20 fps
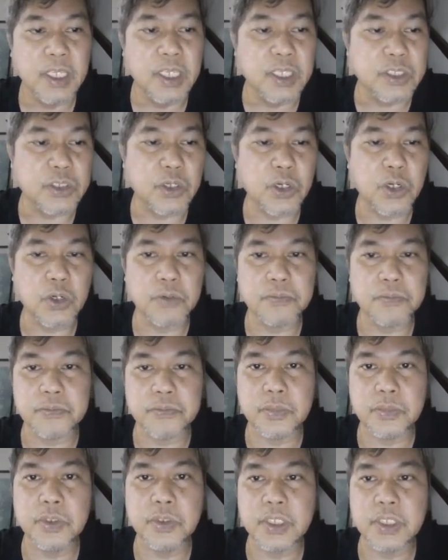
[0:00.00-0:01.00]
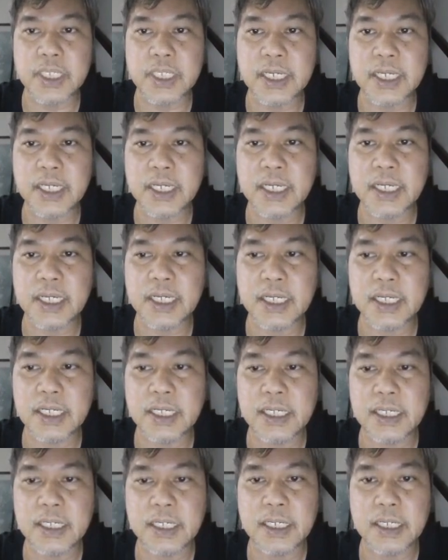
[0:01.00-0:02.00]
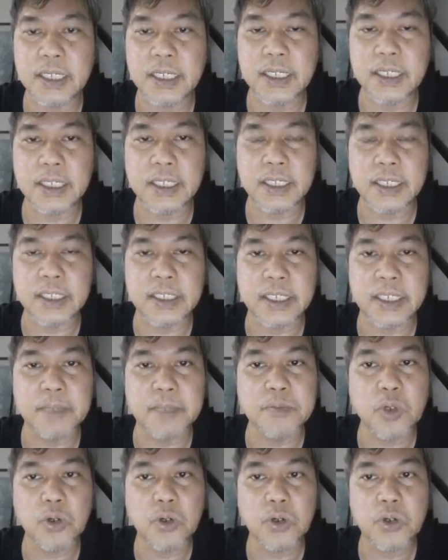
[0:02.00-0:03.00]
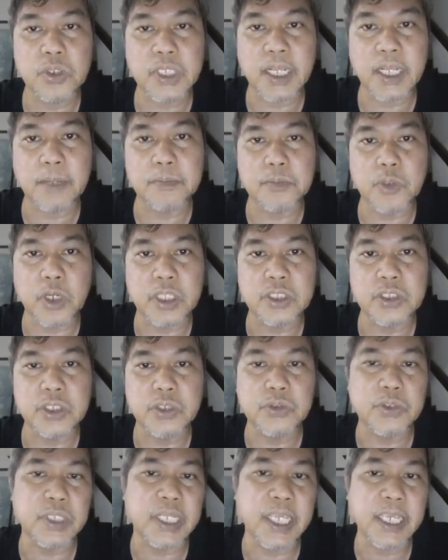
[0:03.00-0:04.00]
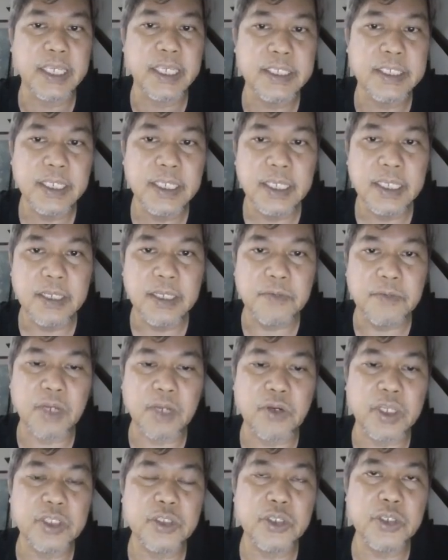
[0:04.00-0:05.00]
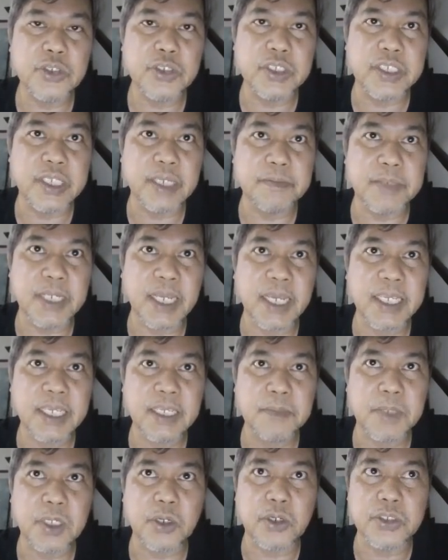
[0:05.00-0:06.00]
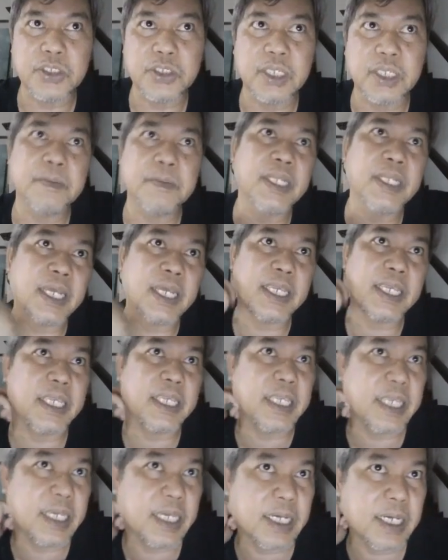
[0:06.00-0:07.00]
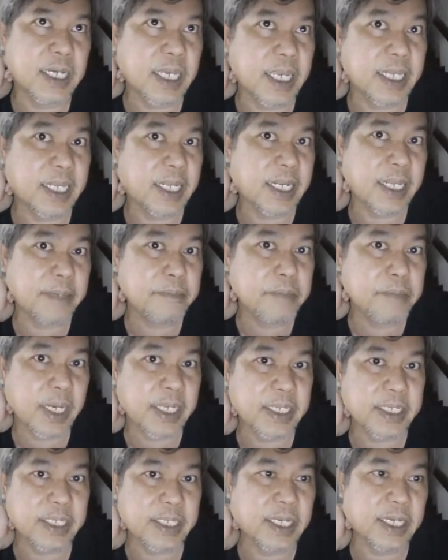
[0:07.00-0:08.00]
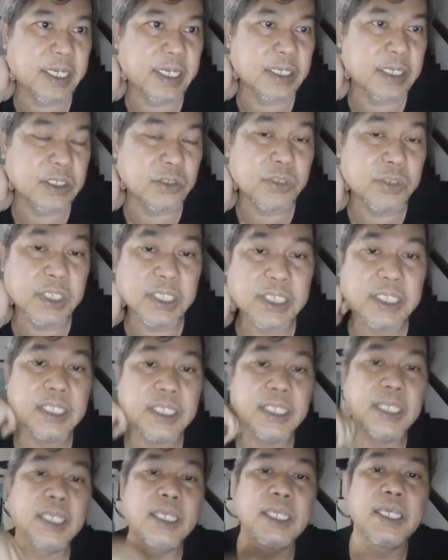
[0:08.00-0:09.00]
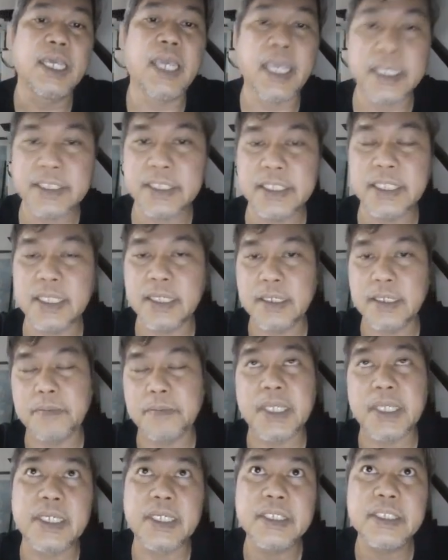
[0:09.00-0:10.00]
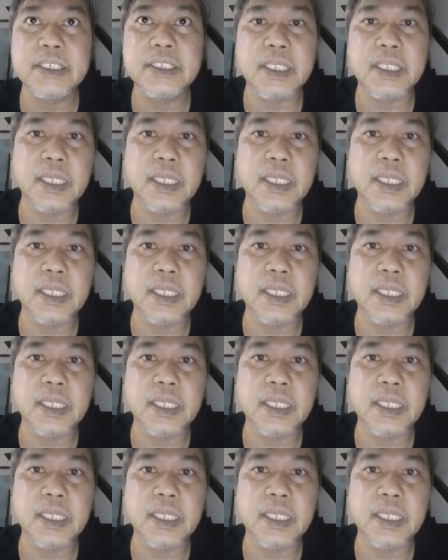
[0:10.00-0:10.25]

So the demo that I'm going to do today, we are going to use Gemini because Gemini LLM by Google has the biggest